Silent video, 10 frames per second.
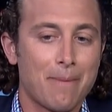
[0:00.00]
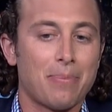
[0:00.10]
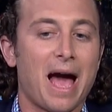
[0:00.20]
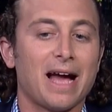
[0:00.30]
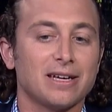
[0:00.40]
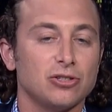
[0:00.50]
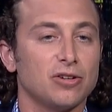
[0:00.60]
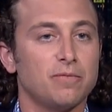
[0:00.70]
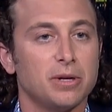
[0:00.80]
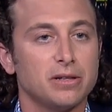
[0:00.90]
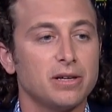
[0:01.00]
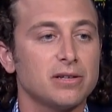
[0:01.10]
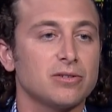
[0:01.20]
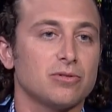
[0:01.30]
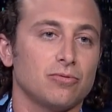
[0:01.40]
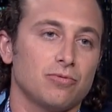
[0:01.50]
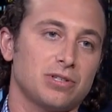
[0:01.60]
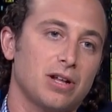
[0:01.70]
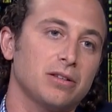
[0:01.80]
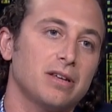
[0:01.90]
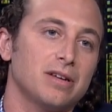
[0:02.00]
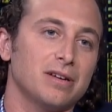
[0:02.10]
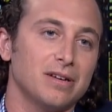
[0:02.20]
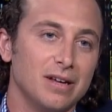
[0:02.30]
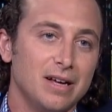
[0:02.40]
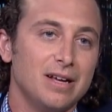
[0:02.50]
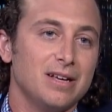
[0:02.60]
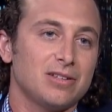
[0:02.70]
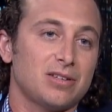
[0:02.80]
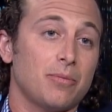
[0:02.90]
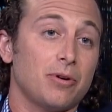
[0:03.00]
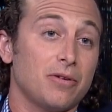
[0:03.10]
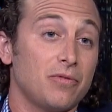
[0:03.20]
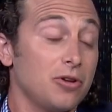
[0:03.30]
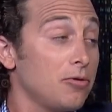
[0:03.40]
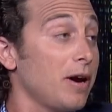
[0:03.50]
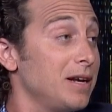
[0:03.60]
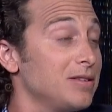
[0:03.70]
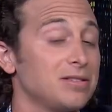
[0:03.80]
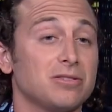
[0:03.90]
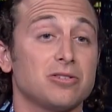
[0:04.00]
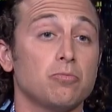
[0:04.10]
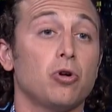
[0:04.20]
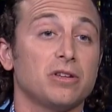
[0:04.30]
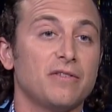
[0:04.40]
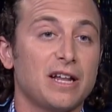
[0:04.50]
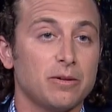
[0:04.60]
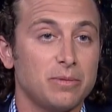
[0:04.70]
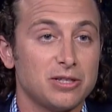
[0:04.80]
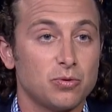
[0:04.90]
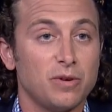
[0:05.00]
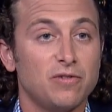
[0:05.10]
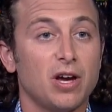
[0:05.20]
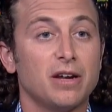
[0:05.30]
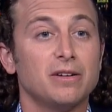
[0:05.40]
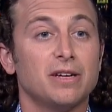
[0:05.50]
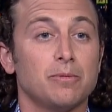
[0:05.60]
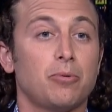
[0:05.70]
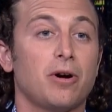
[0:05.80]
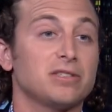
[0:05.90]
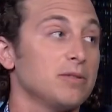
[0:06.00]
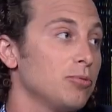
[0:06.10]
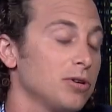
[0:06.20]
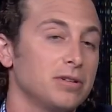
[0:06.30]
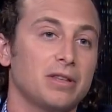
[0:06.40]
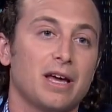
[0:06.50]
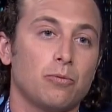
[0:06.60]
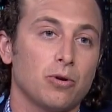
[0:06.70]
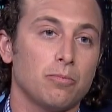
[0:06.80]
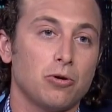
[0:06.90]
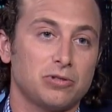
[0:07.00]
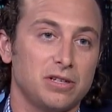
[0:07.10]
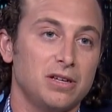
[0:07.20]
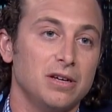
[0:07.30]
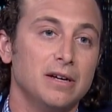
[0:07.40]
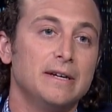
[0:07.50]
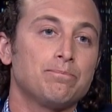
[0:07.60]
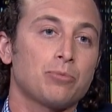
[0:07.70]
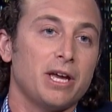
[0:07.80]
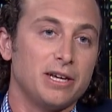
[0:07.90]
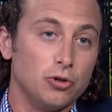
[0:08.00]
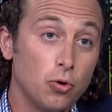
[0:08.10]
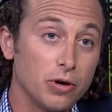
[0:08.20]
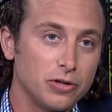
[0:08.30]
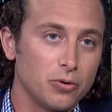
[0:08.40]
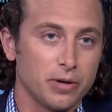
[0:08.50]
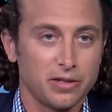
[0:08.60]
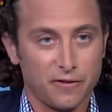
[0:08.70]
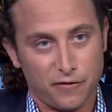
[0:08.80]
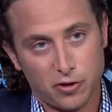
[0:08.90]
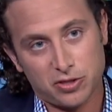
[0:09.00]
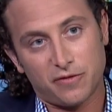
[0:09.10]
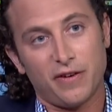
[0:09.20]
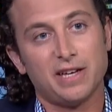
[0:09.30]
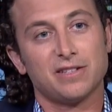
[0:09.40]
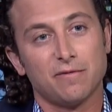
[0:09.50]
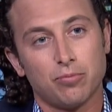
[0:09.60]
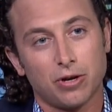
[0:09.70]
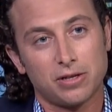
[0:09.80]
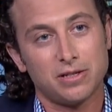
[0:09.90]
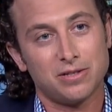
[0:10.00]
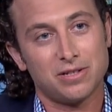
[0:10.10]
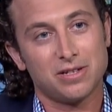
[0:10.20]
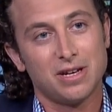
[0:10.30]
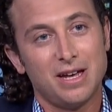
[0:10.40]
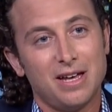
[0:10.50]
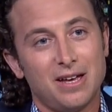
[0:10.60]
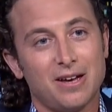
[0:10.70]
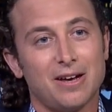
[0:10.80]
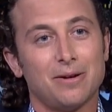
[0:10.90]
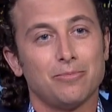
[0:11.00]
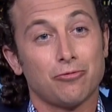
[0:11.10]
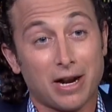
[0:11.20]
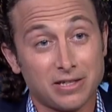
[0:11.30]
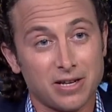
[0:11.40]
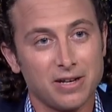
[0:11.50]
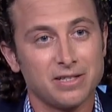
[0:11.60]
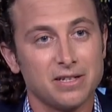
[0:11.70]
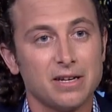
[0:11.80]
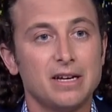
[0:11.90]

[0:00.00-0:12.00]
package of buildings resulted in some of the greatest small developments we've done in parts of Brooklyn that were mostly ignored during the first phase of Brooklyn's renaissance.